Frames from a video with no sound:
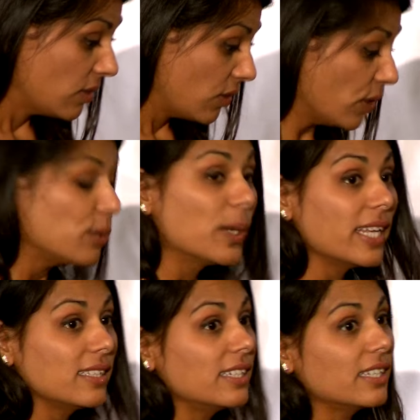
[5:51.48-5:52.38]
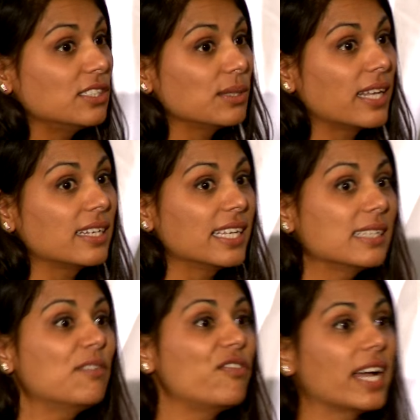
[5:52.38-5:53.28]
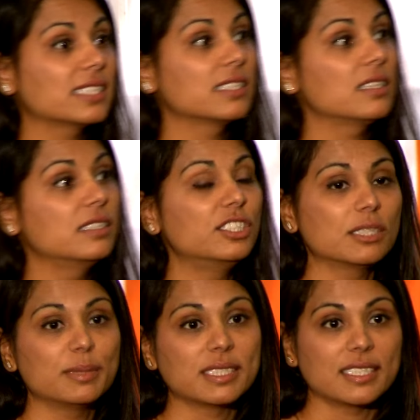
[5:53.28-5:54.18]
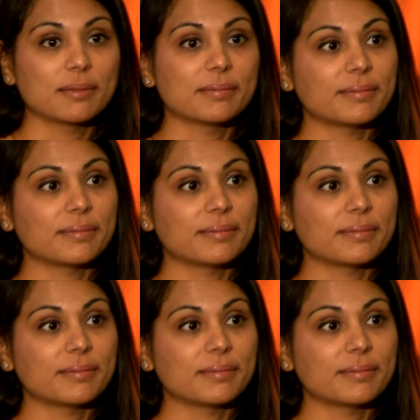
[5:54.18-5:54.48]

Third way that it can do that, it can affect legitimacy.